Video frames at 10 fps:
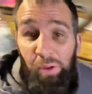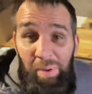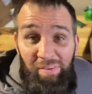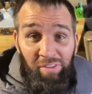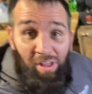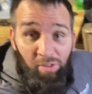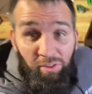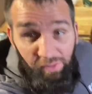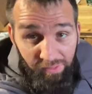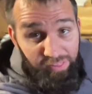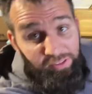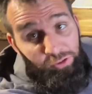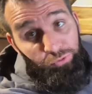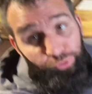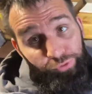about everything else. Let's get
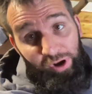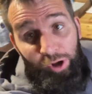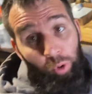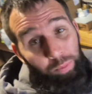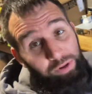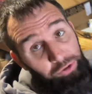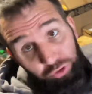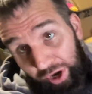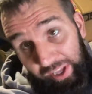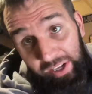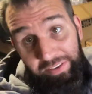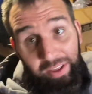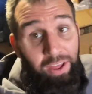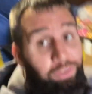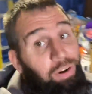this roof rack opened and try to get it
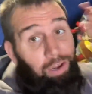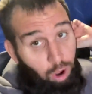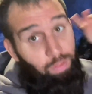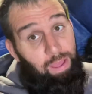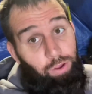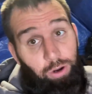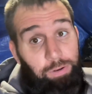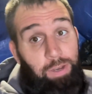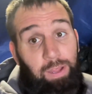together and on that car today.